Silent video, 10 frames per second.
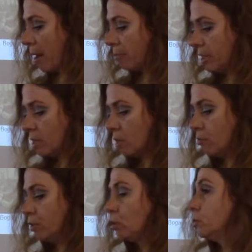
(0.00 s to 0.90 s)
fabrics
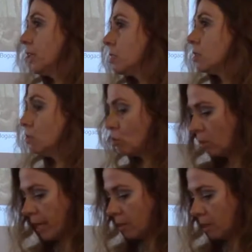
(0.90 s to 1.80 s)
of increased
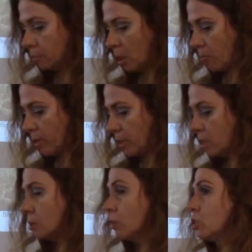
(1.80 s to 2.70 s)
insulating
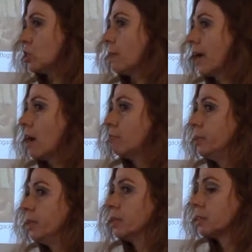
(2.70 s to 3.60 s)
properties, which might
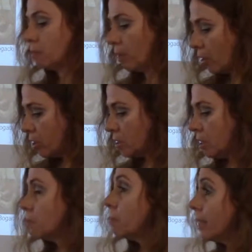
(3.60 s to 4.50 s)
have been exploited
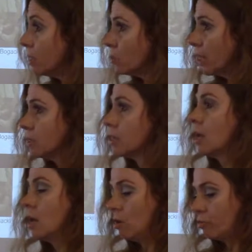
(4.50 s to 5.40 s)
in many ways,
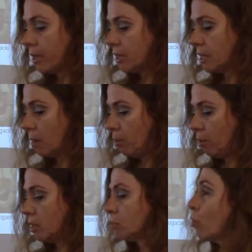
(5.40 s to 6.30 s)
for
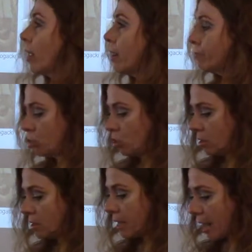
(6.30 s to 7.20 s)
example, as more
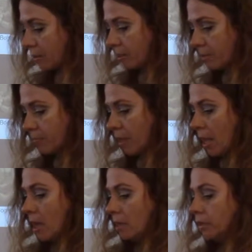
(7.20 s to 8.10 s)
efficient sails.
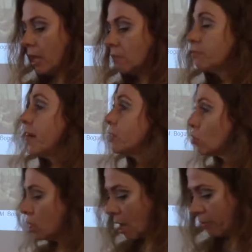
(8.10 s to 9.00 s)
The
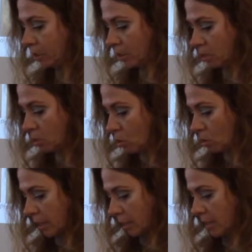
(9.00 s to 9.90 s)
invention of this
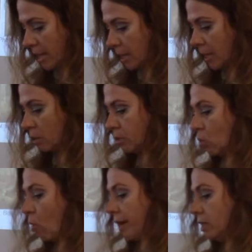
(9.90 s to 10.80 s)
new technique
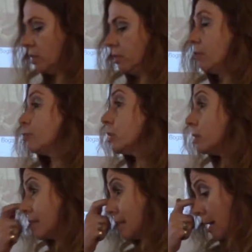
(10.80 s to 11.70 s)
required
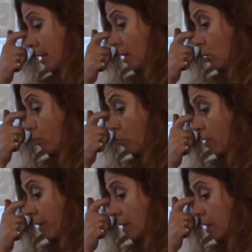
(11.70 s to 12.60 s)
different designing of
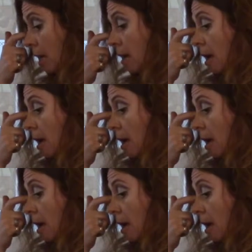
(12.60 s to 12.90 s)
work,